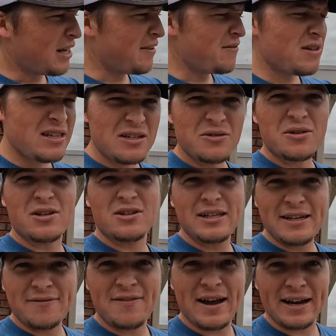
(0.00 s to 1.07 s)
We'll give you a little
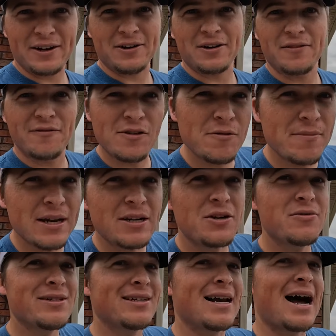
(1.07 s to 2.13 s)
cliffhanger. If you've been
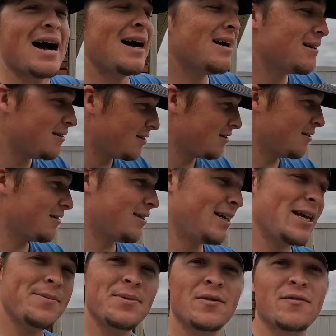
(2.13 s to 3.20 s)
using ice to
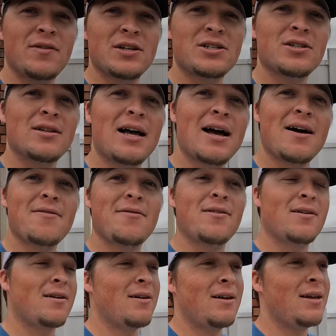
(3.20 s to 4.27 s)
keep your fish alive,
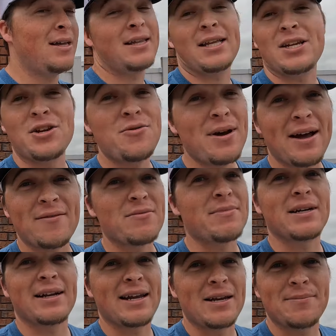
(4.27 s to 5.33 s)
then you haven't
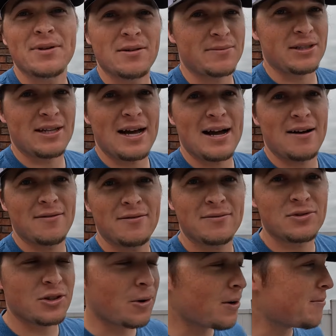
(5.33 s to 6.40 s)
been keeping them alive.
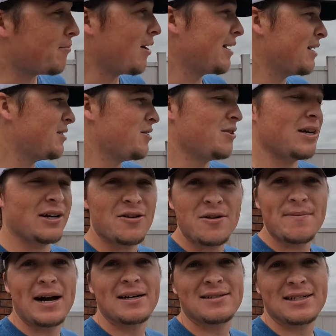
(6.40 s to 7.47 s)
Sorry to break it to you. I know
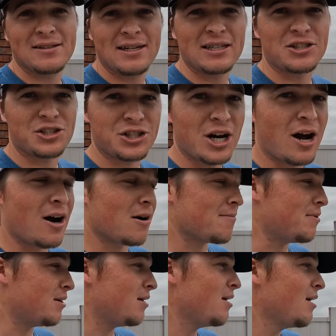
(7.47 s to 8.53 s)
it might sound like a shock,
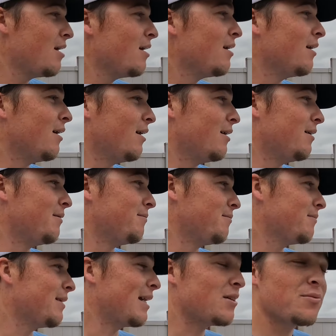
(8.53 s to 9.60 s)
but
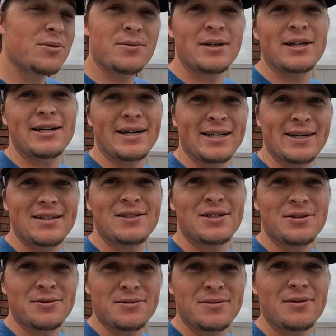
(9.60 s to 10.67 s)
that's what we're going to get
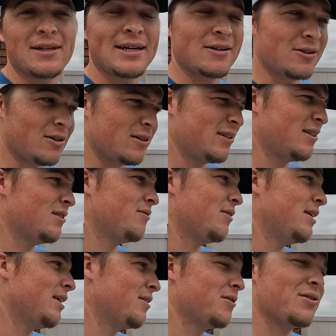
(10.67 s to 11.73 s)
into later on in this
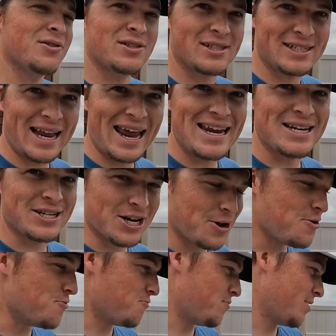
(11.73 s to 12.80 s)
video, so stay
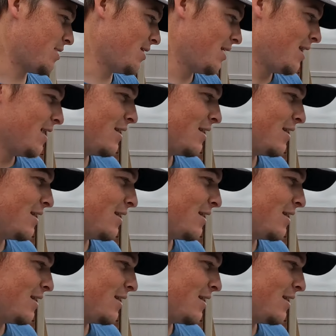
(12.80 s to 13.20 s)
tuned.